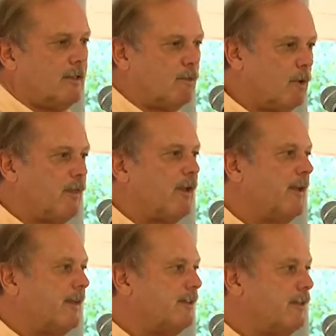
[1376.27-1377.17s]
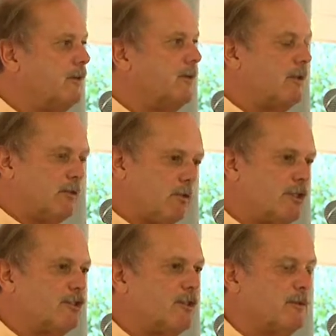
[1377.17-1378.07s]
The one thing I can tell, the
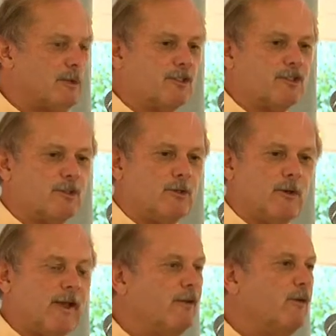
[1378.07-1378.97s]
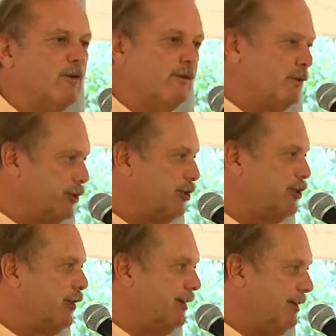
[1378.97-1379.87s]
rest of the book is true. I don't know if it was a
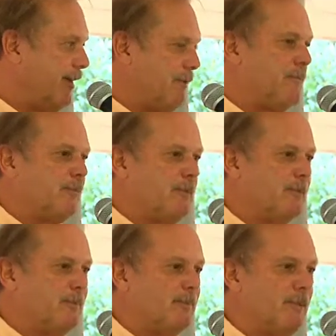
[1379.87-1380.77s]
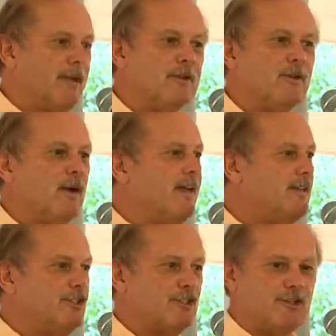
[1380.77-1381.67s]
sunny day, but I knew I
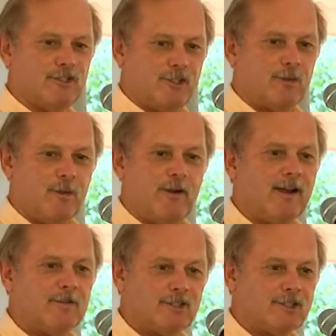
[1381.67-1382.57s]
had to start somewhere, and I was